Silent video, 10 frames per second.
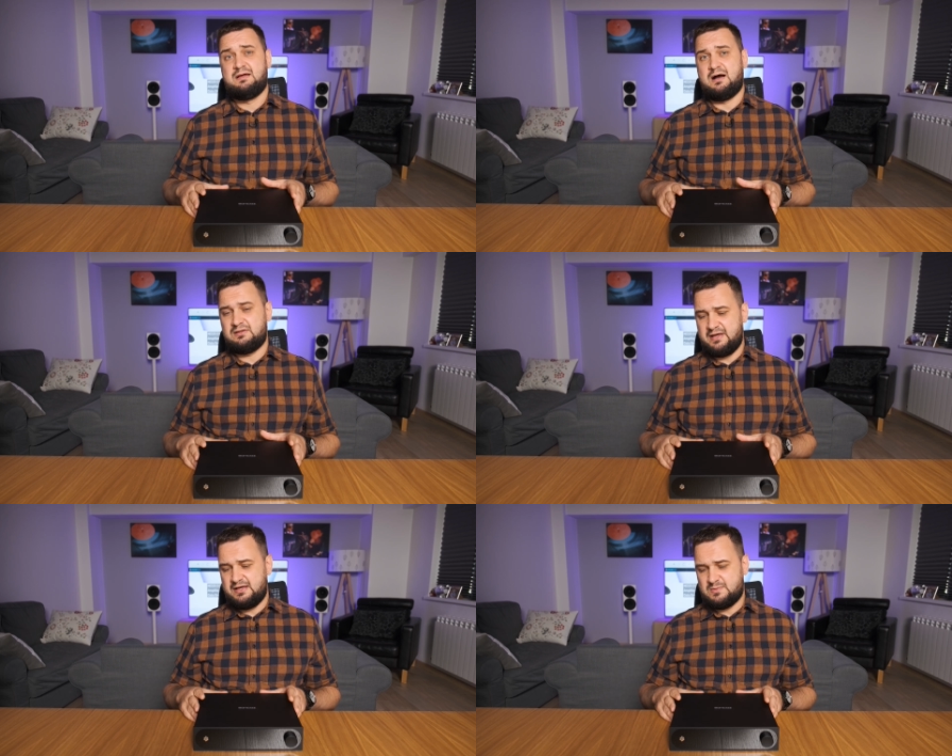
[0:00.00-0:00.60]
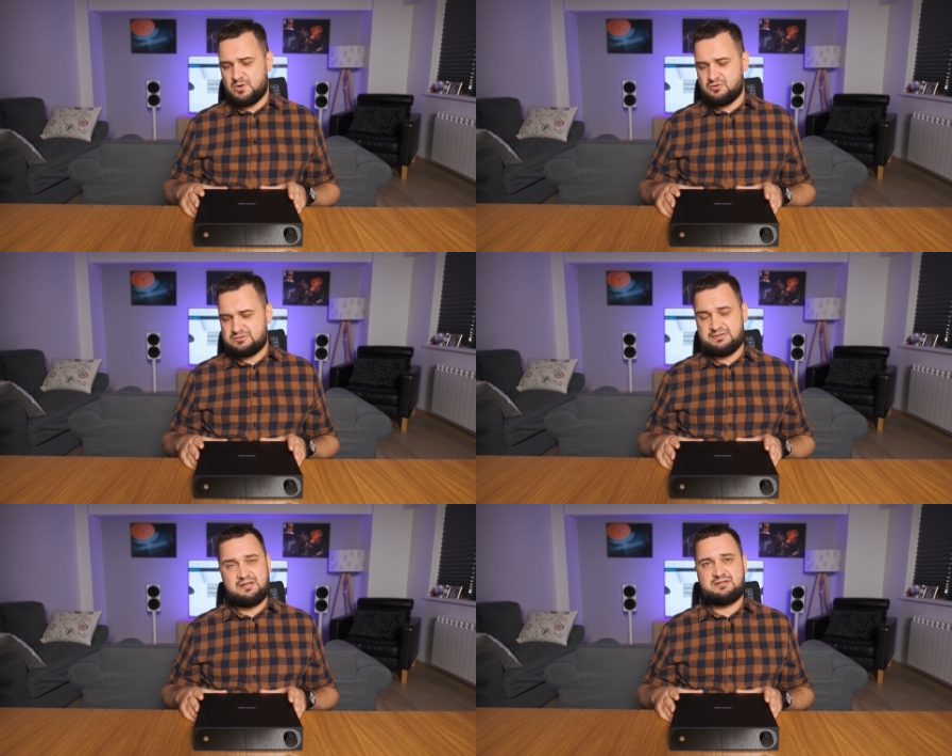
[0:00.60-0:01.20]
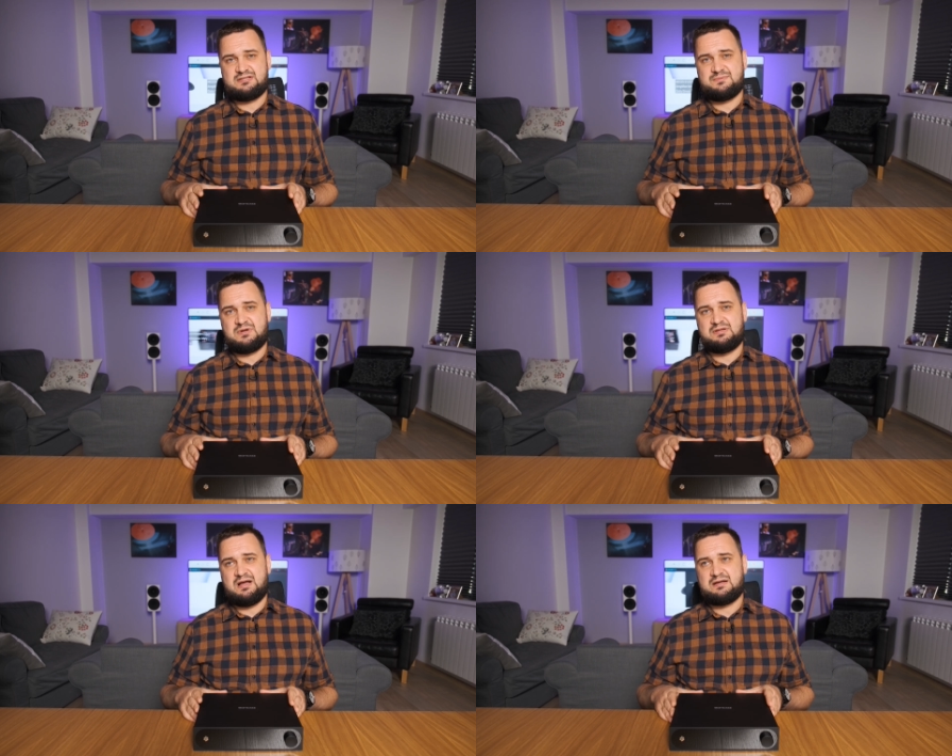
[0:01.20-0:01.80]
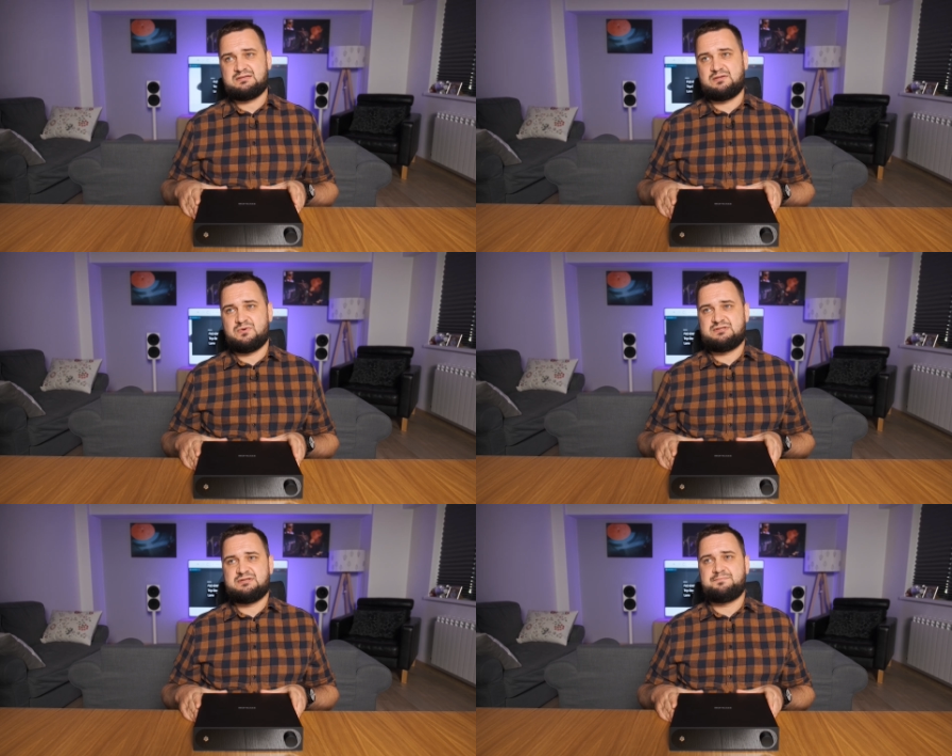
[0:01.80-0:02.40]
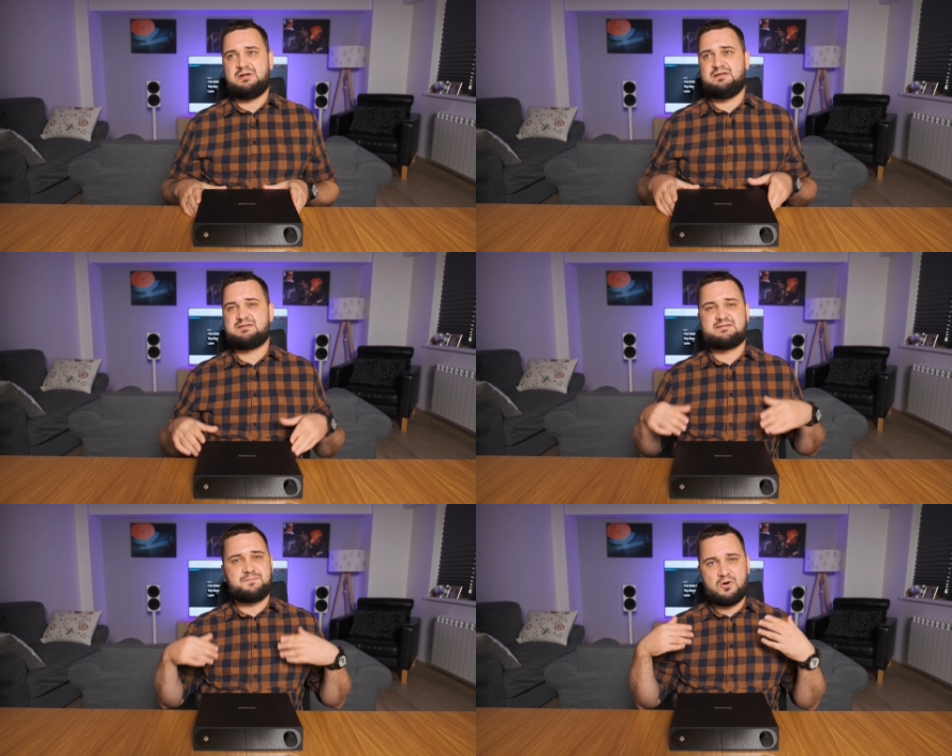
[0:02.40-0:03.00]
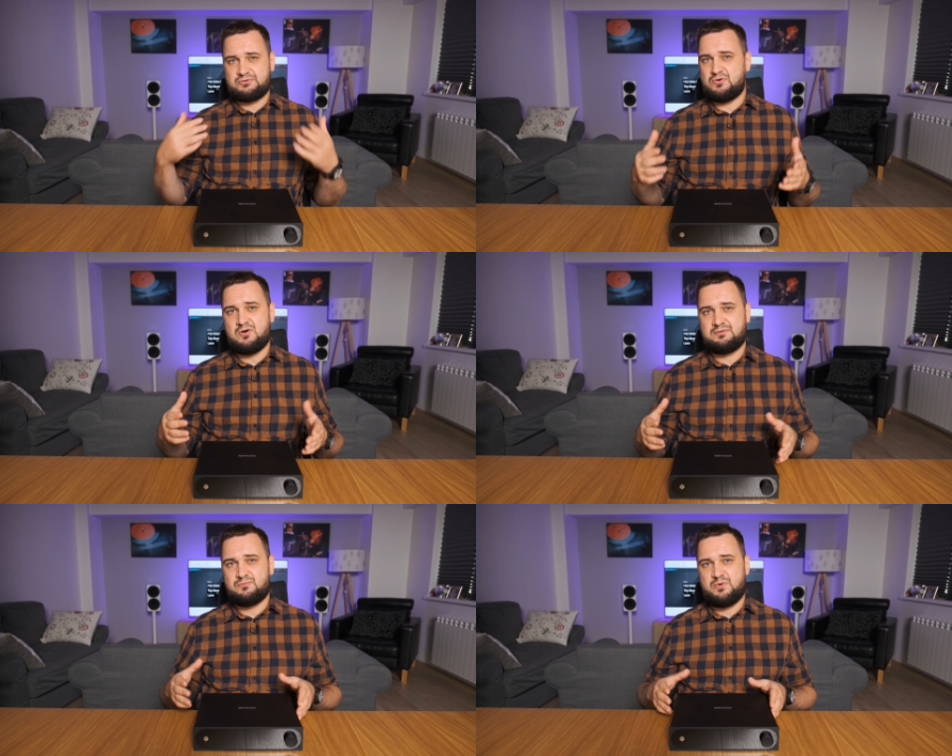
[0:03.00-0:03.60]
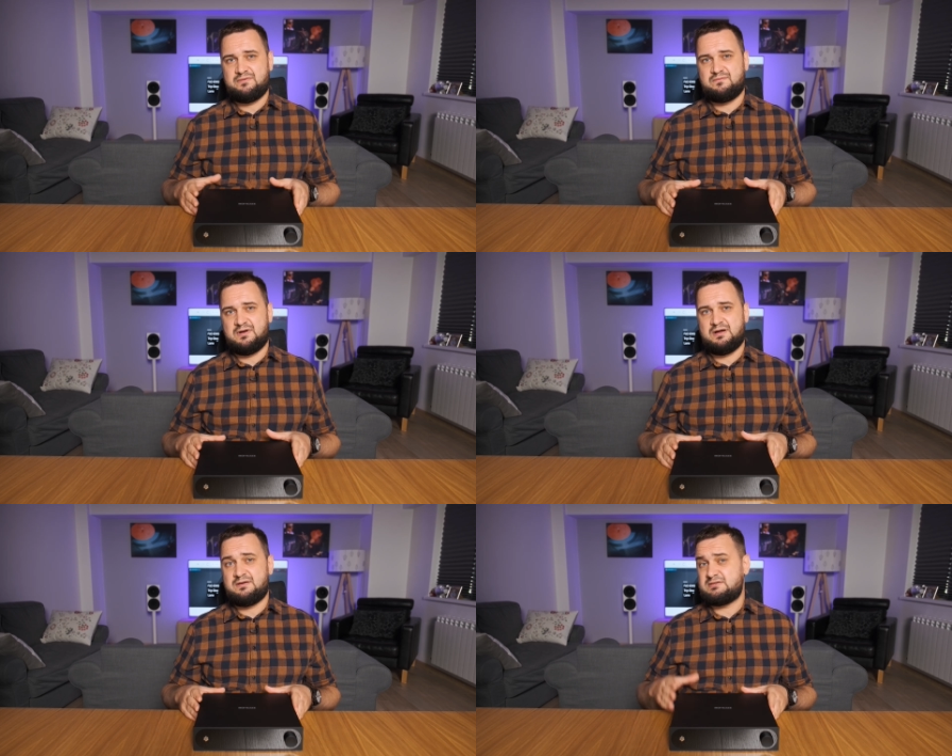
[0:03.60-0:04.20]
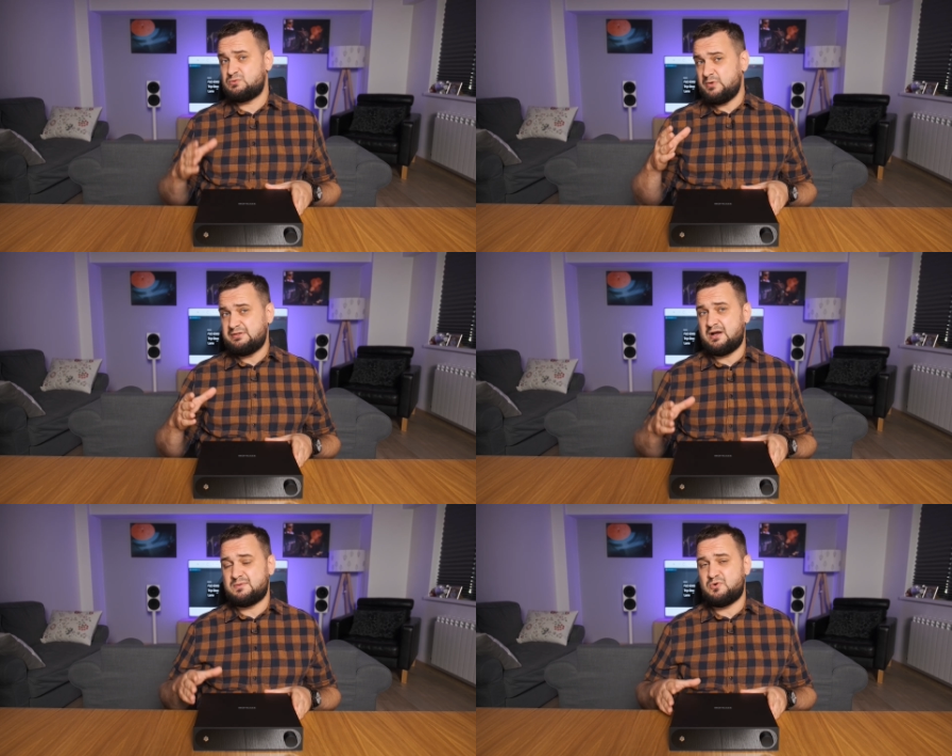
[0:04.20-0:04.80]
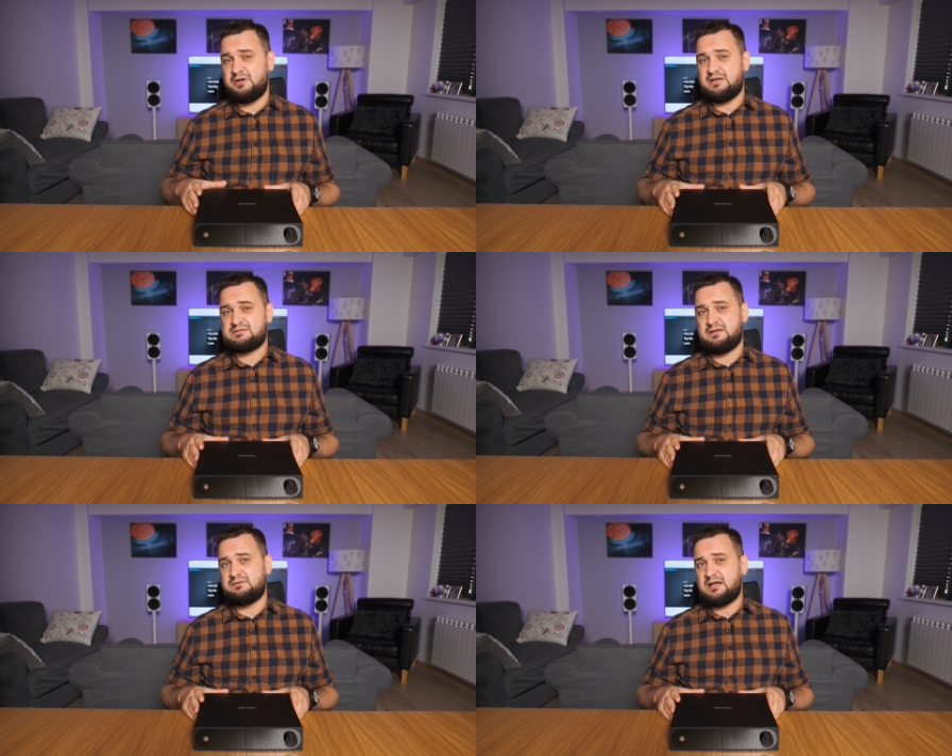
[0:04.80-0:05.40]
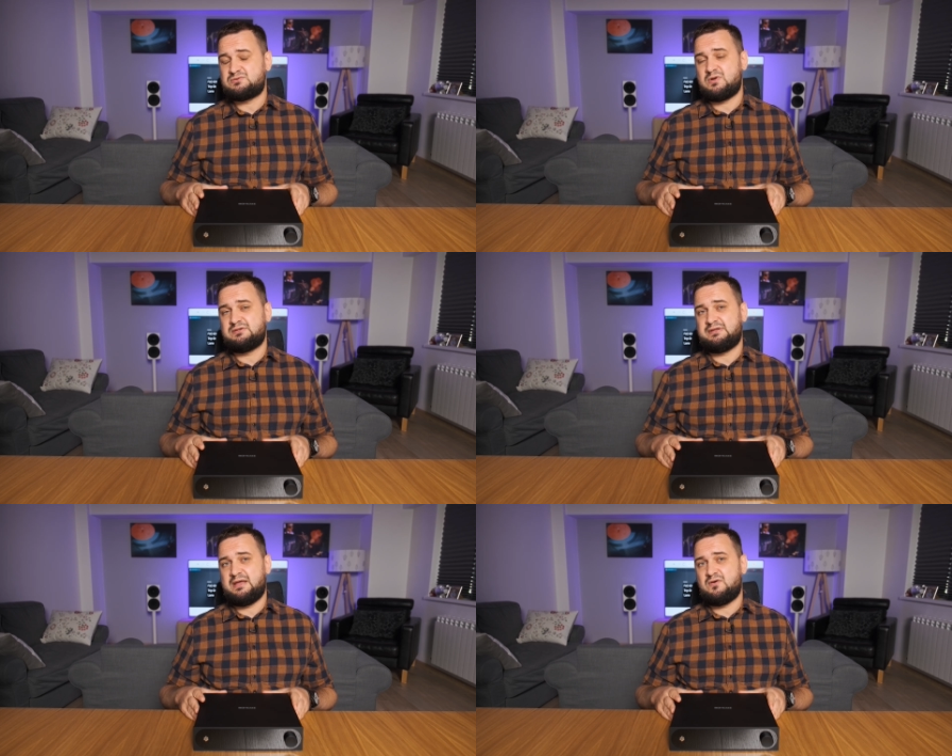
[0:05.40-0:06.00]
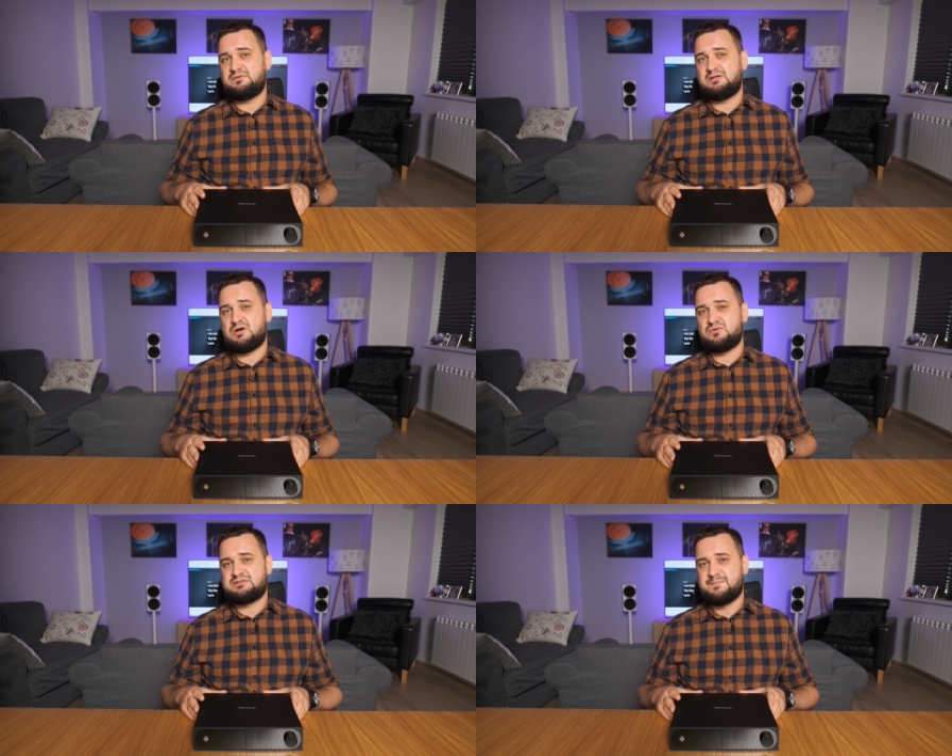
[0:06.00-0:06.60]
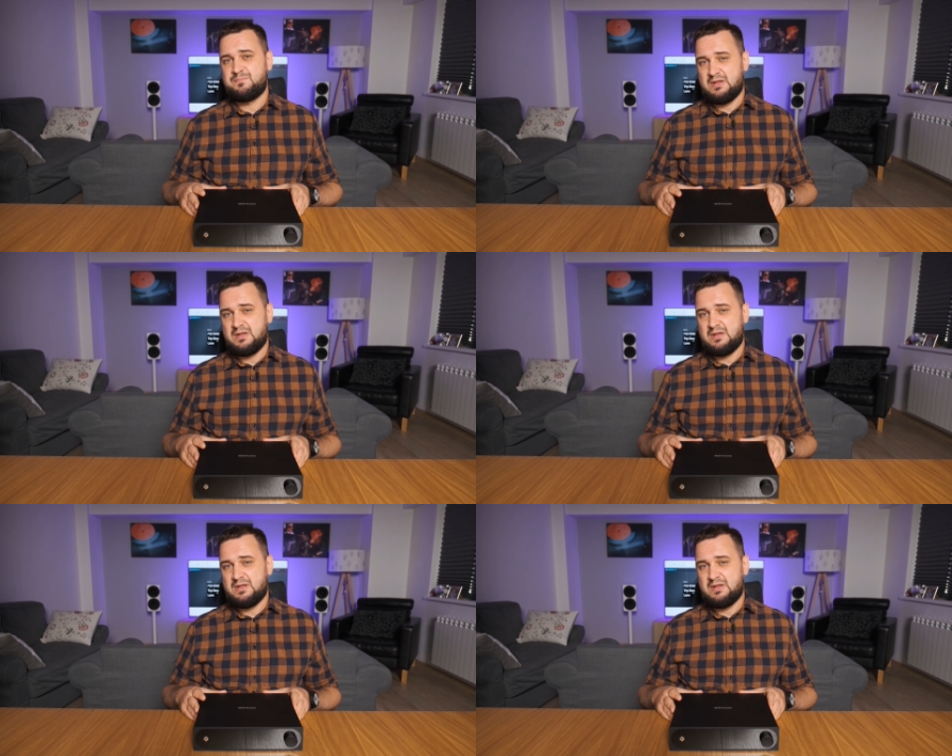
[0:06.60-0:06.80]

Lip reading: Unlike most Delta Sigma DACs, it was simply spot on with sweet harmonics and natural decay of the notes.